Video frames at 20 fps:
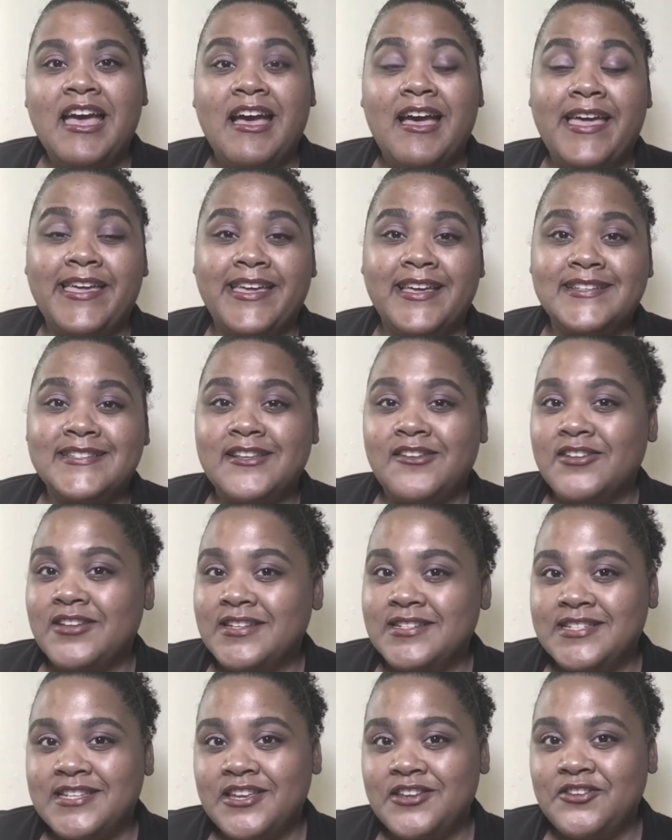I guess I'll
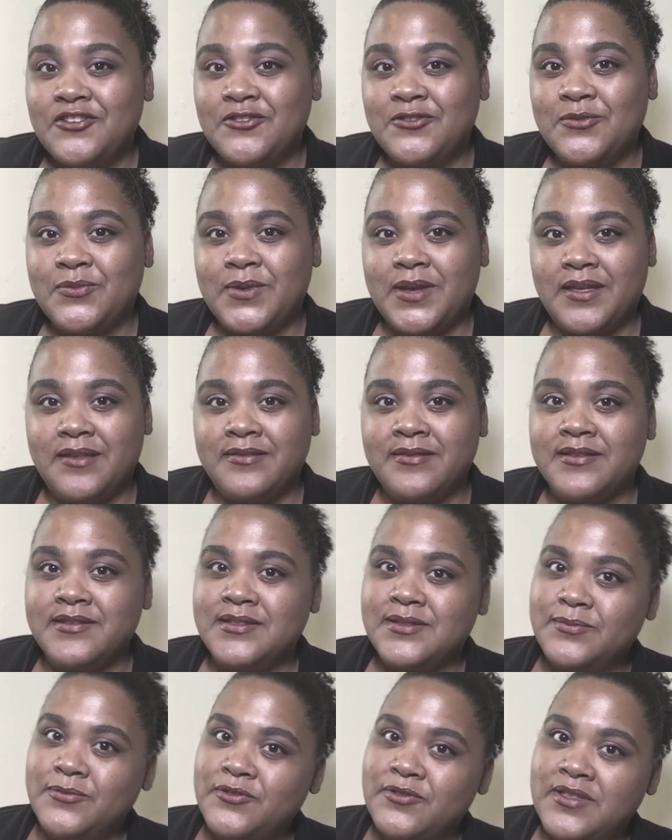continue with
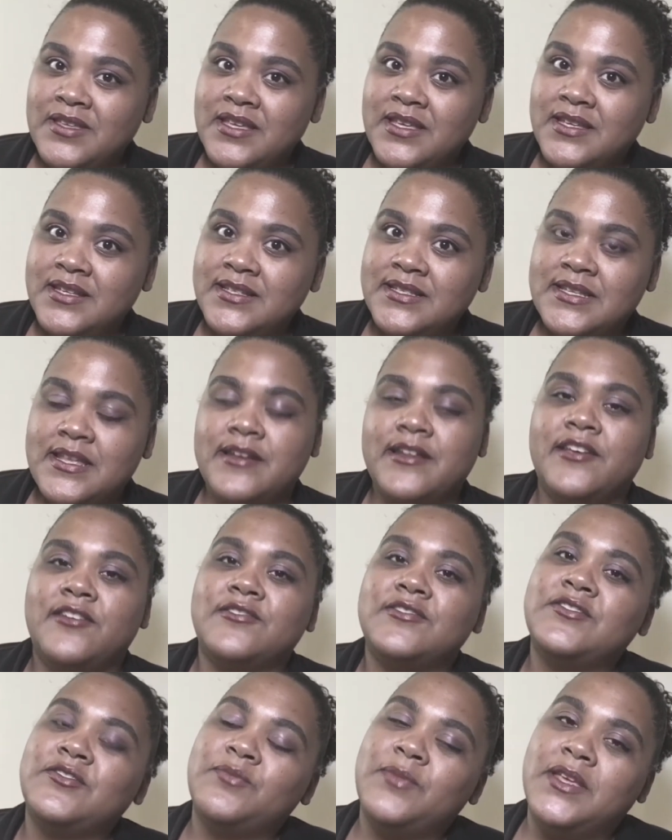smoothies, and I
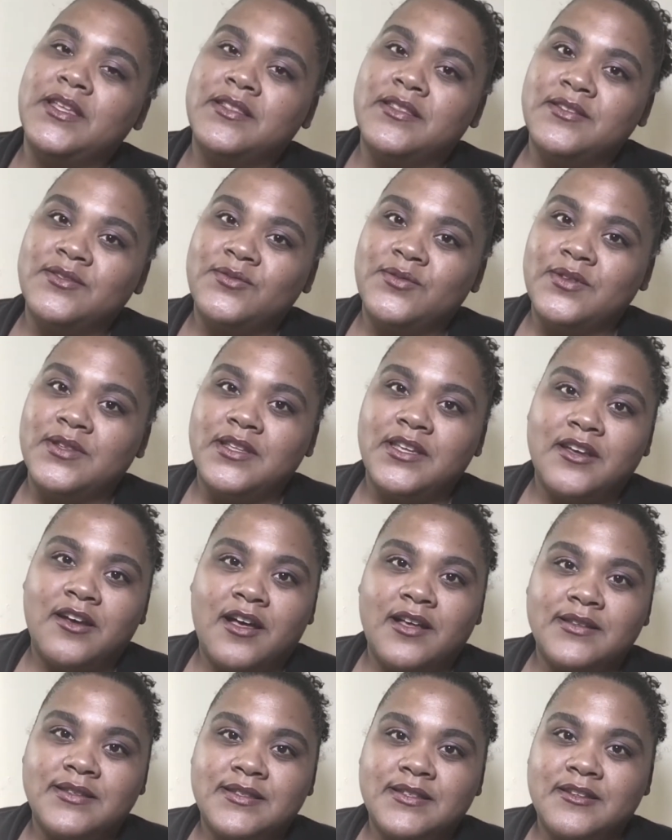also make these really
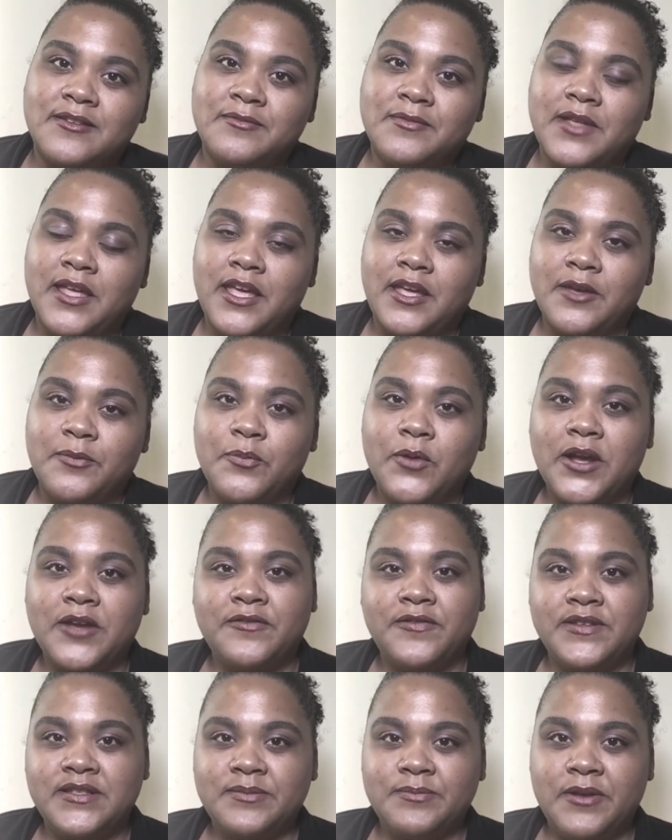awesome like
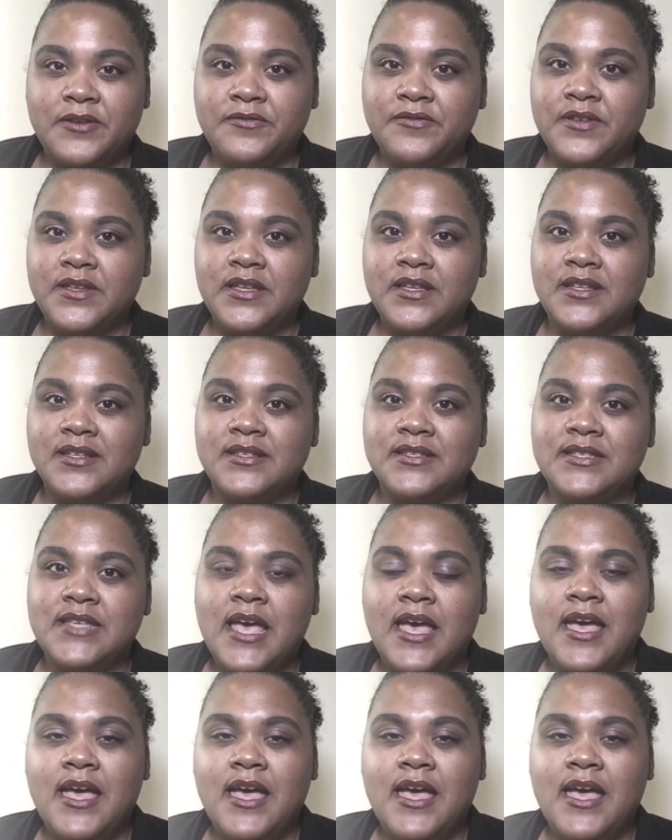breakfast muffins